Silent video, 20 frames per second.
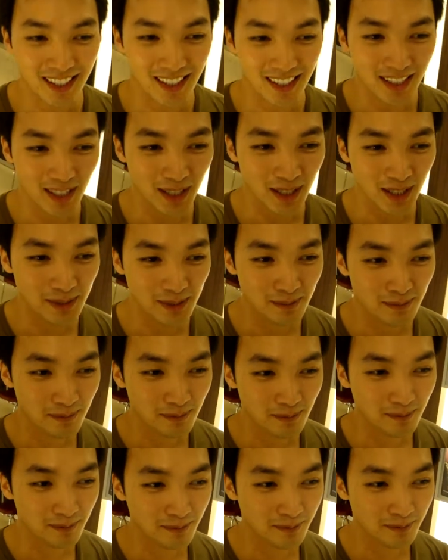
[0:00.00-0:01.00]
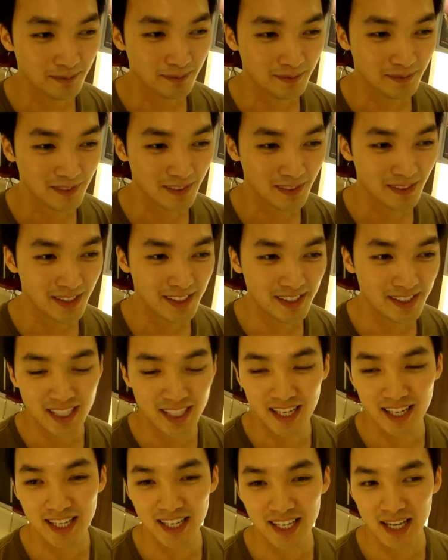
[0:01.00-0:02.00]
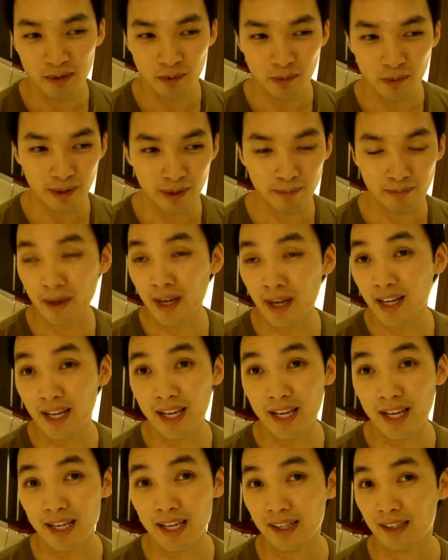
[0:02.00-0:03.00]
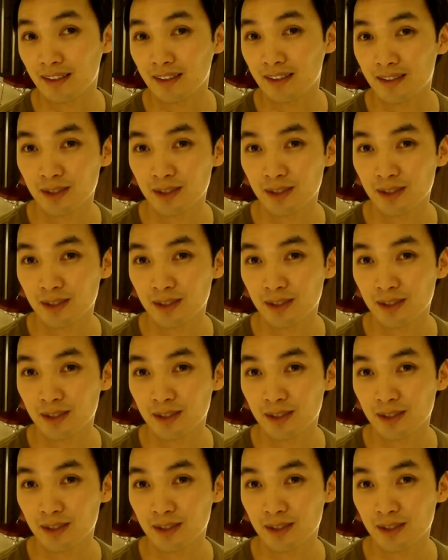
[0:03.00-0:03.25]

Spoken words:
In Thailand would be Ben Ek,